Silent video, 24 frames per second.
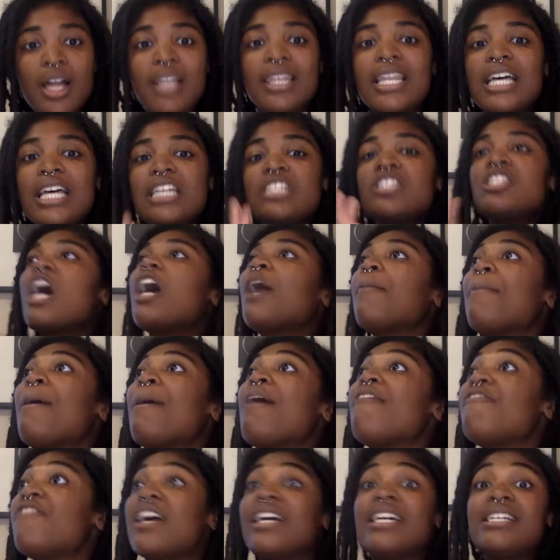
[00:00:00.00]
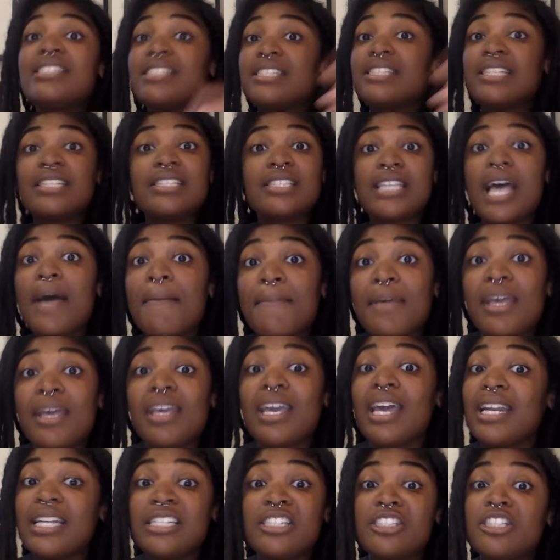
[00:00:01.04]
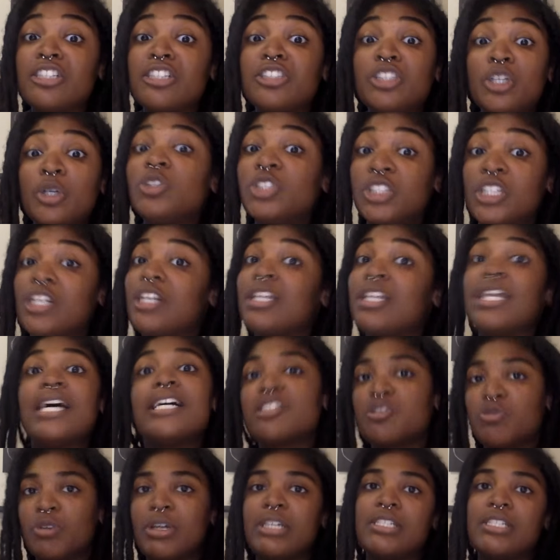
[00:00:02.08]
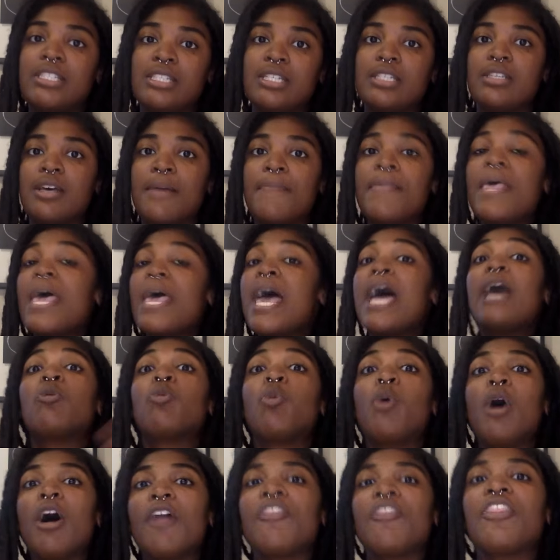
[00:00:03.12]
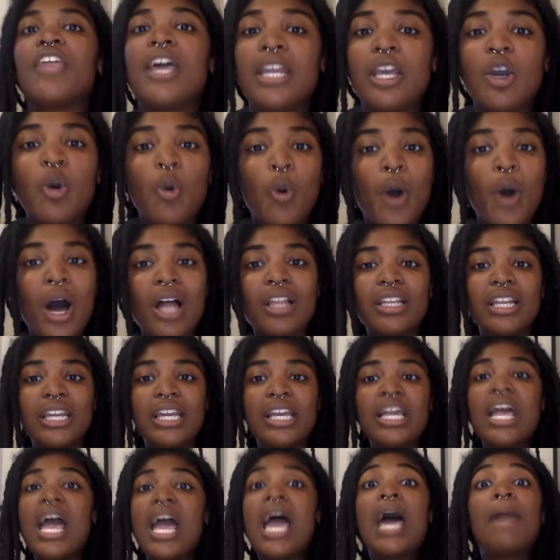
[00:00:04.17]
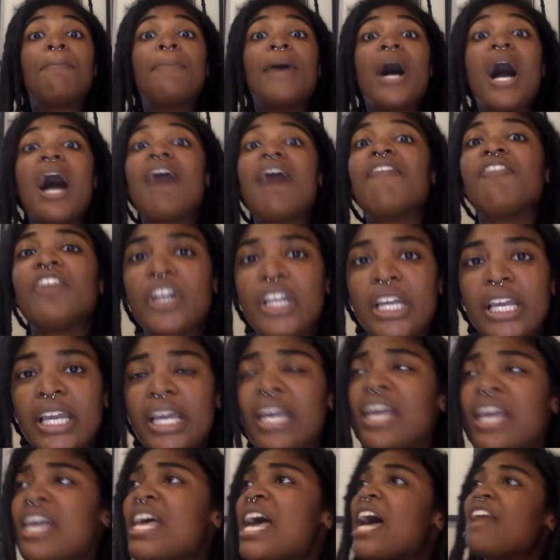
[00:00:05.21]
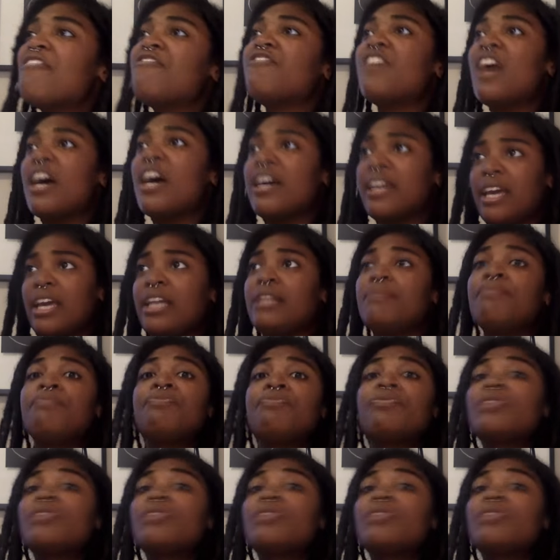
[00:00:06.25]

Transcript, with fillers: Let's talk about fucking systemic and institutionalized racism and wealth inequality and poverty and fucking